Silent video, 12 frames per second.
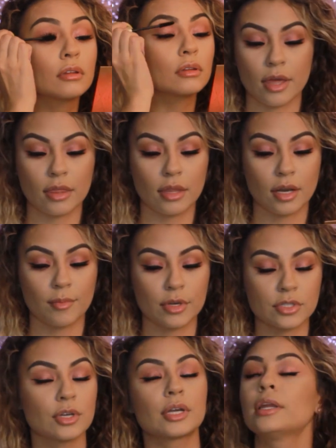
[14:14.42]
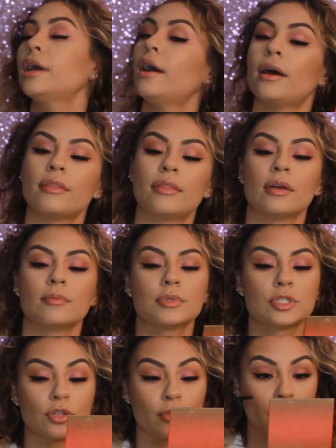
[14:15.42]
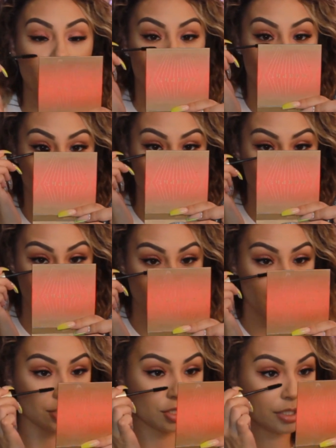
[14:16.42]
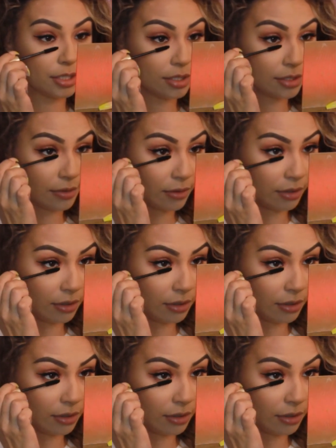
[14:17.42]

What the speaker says: And then I'm also going to add them to my bottom lashes.